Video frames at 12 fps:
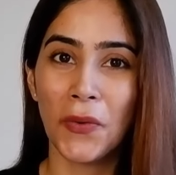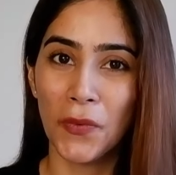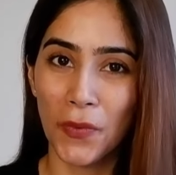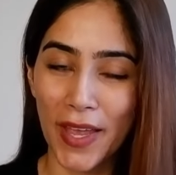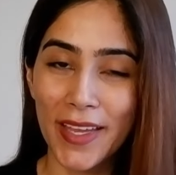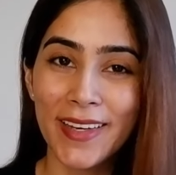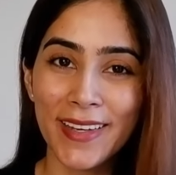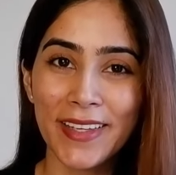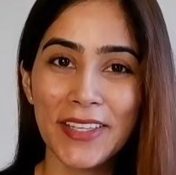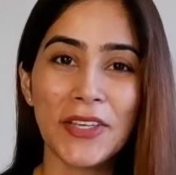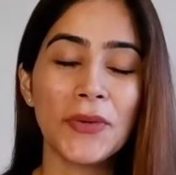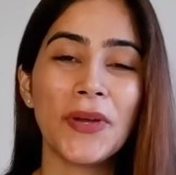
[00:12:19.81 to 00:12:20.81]

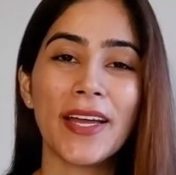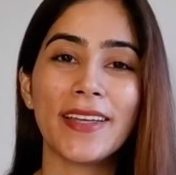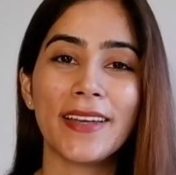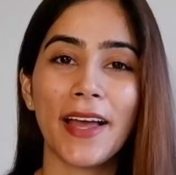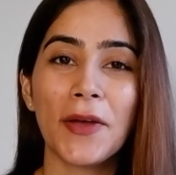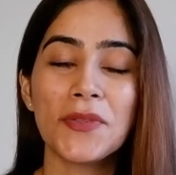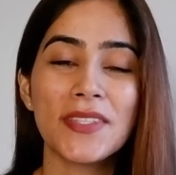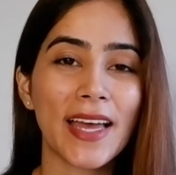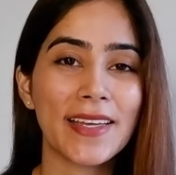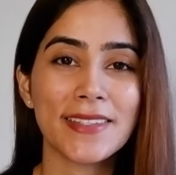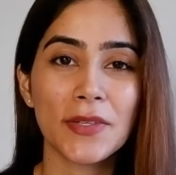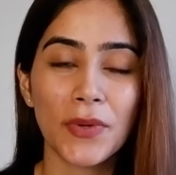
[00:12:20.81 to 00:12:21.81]
when you get announced
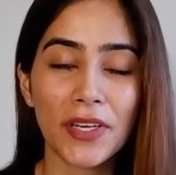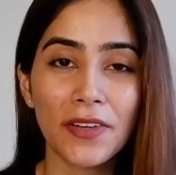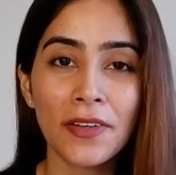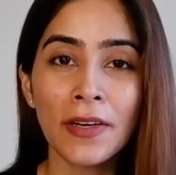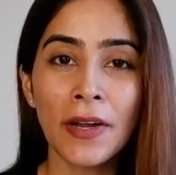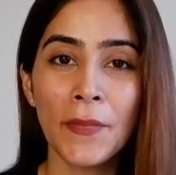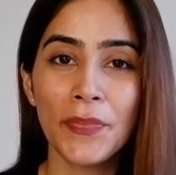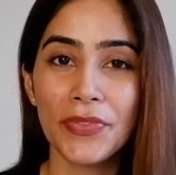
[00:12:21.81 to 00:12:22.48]
as the winner,